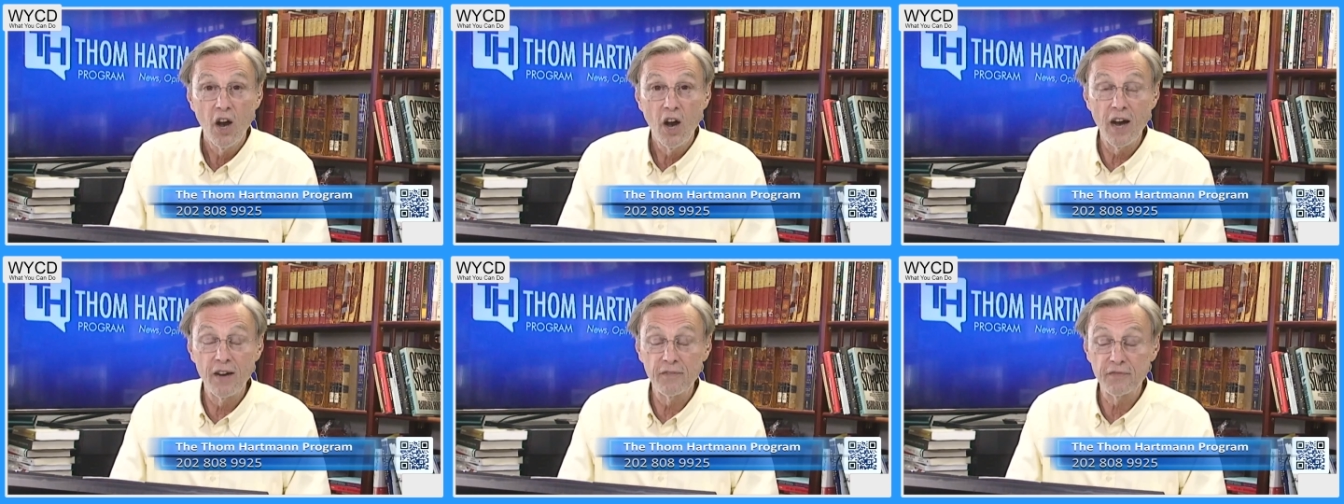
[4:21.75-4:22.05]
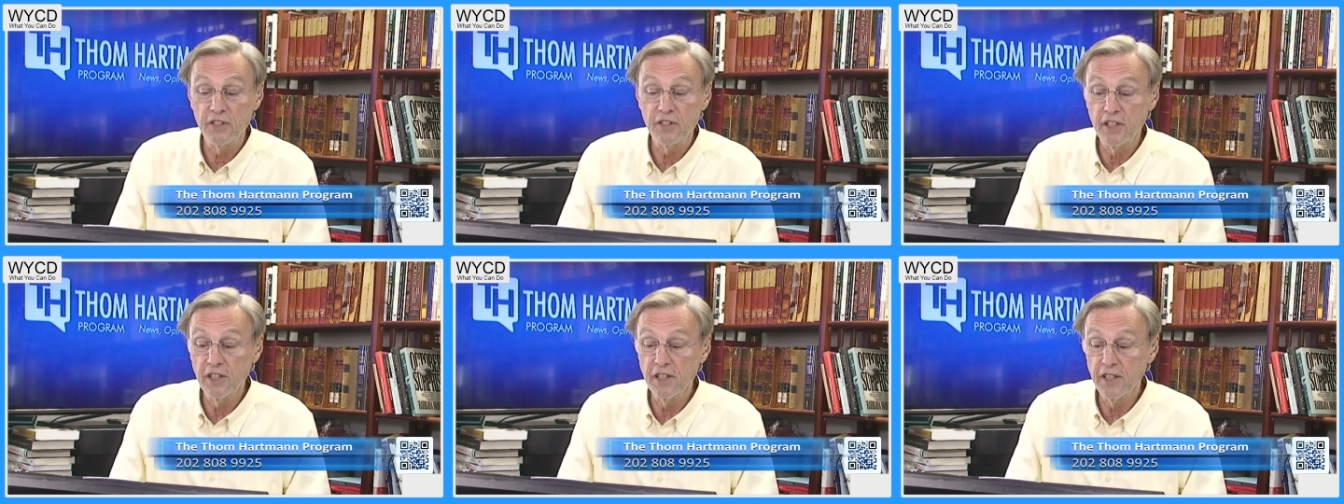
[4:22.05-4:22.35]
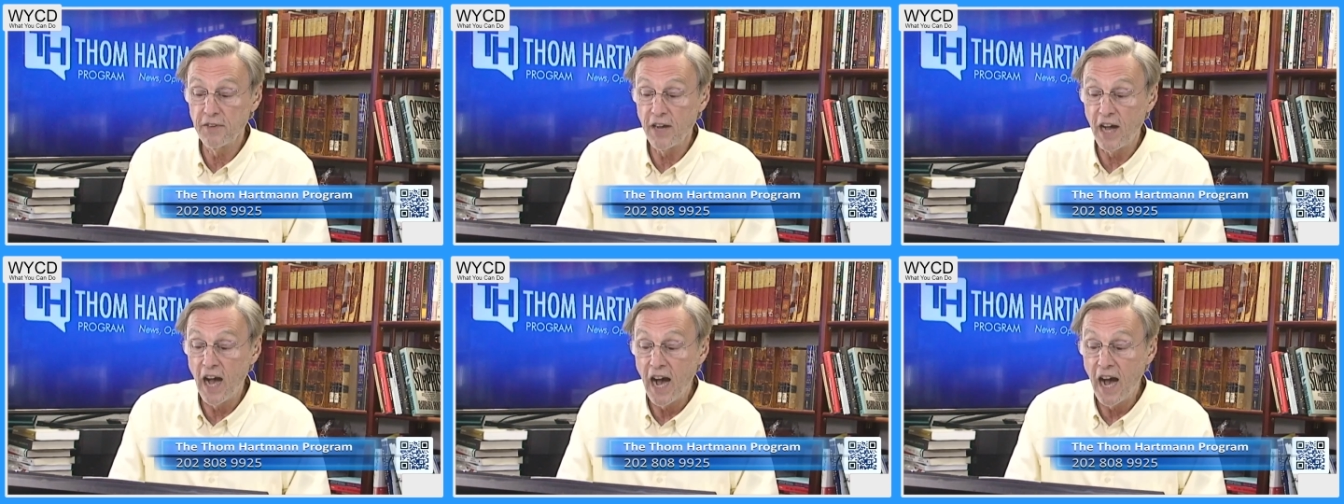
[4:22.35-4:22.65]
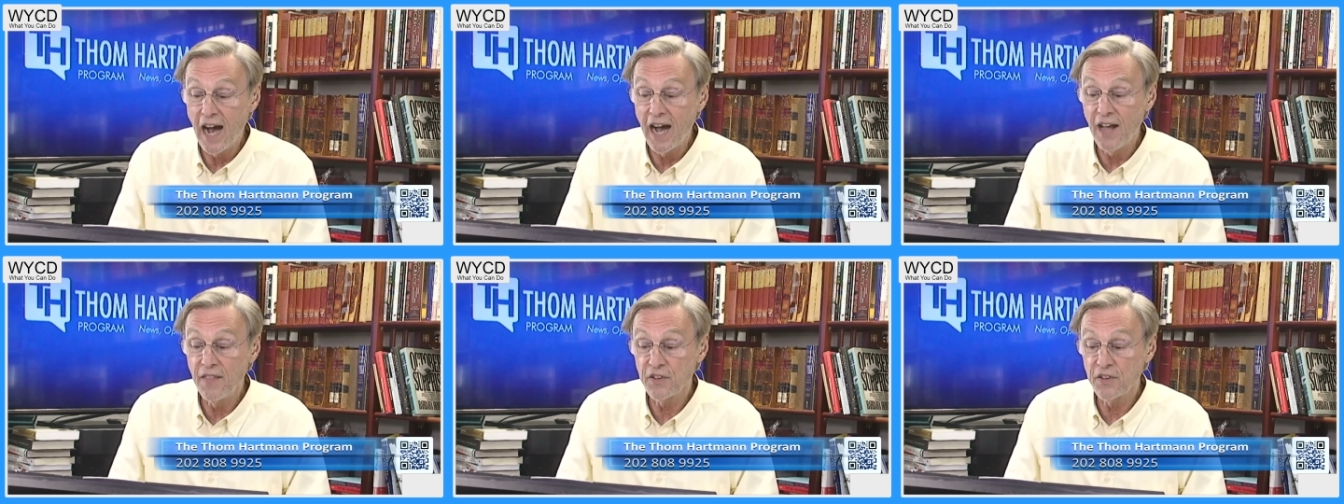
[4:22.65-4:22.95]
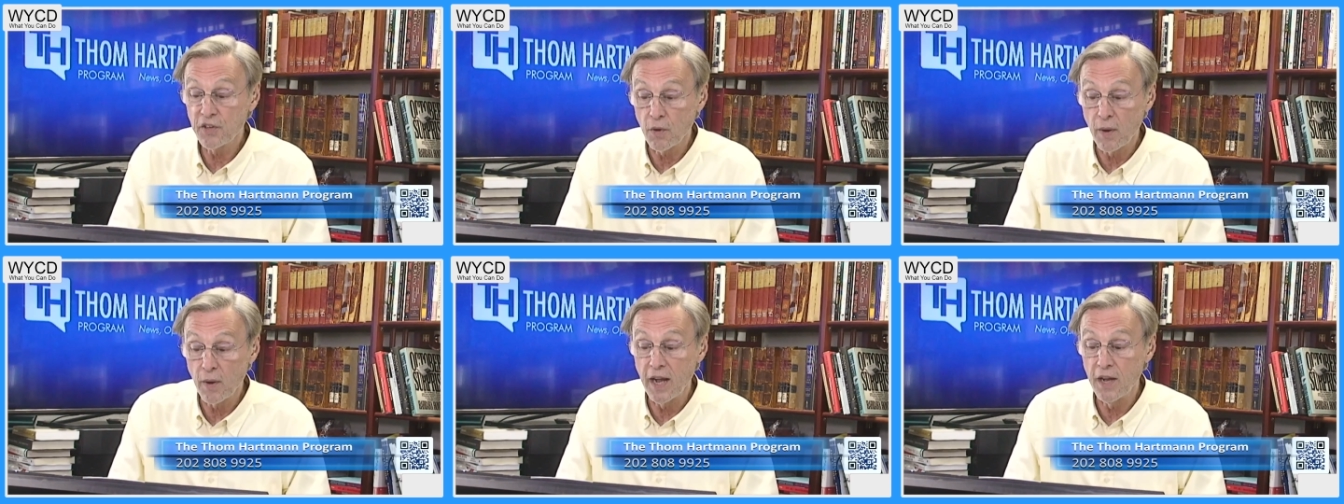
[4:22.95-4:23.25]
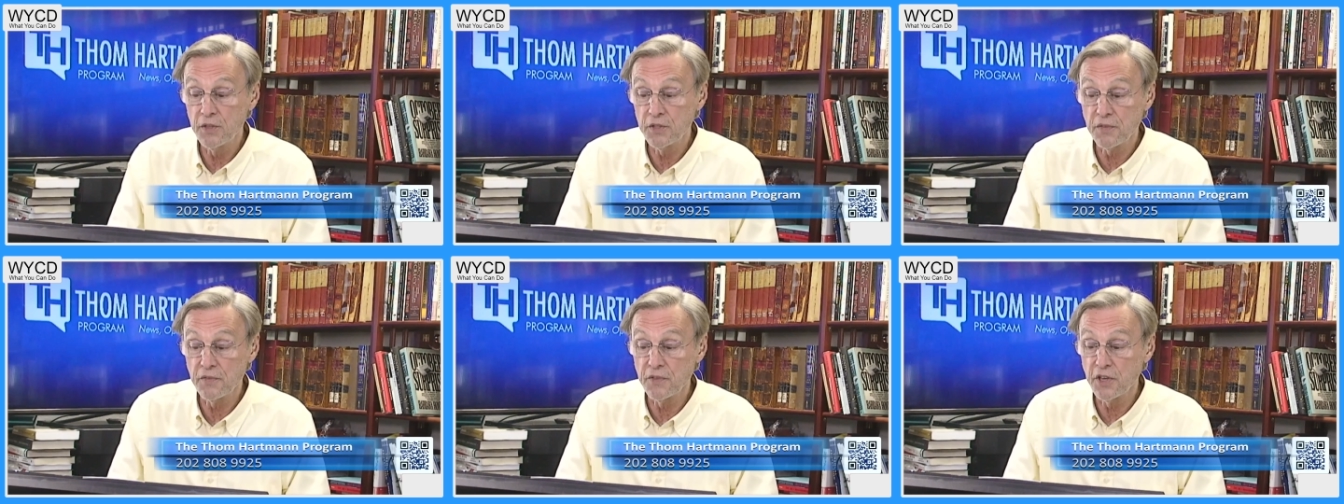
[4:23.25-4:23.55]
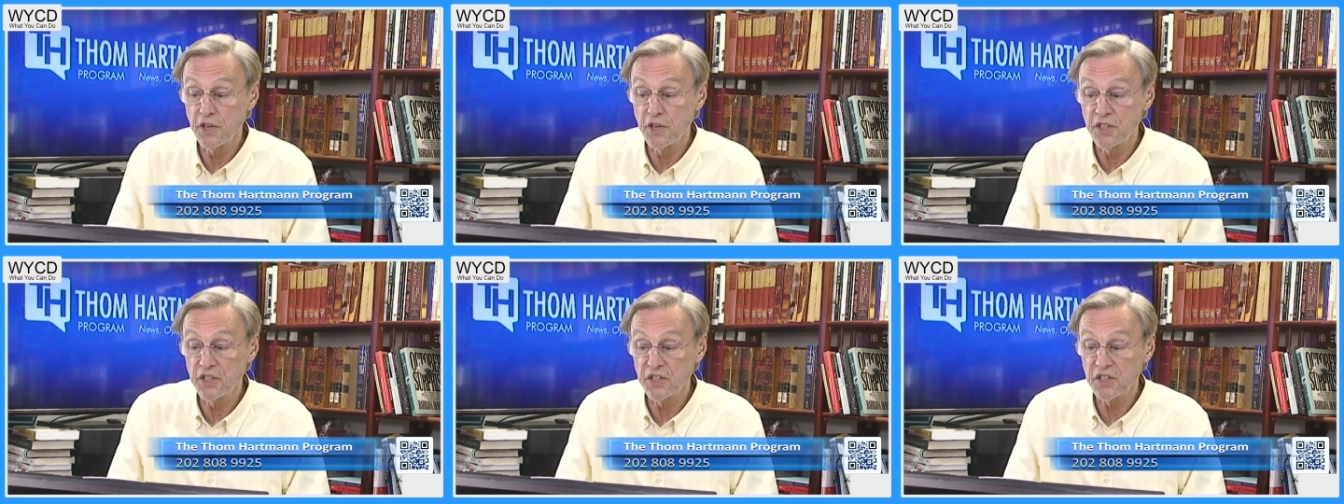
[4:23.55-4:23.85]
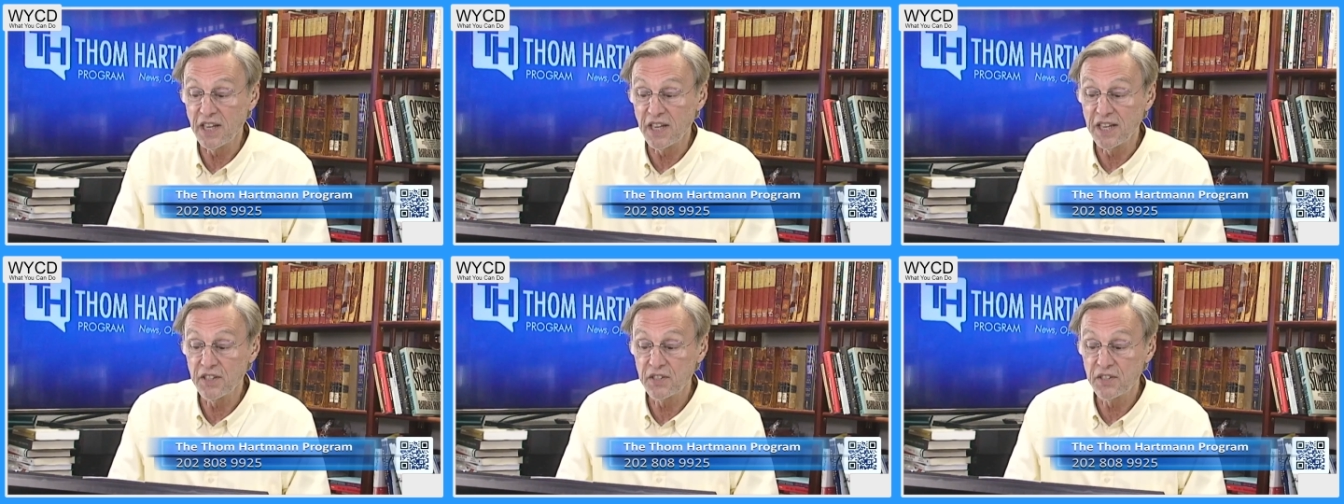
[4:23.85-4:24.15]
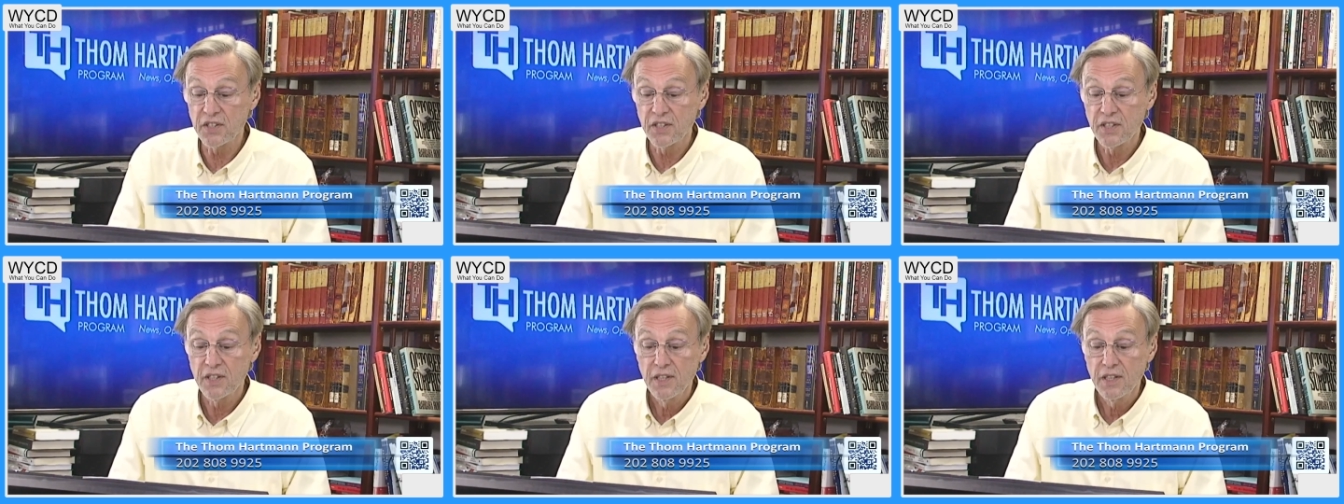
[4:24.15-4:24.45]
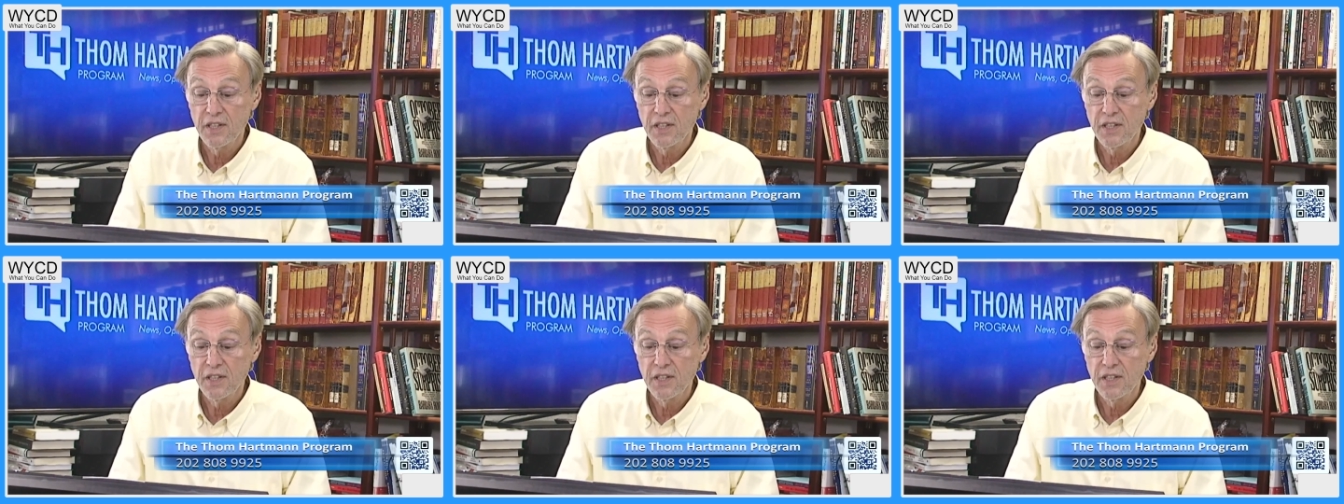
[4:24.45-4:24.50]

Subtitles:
often live on the grounds of their estates.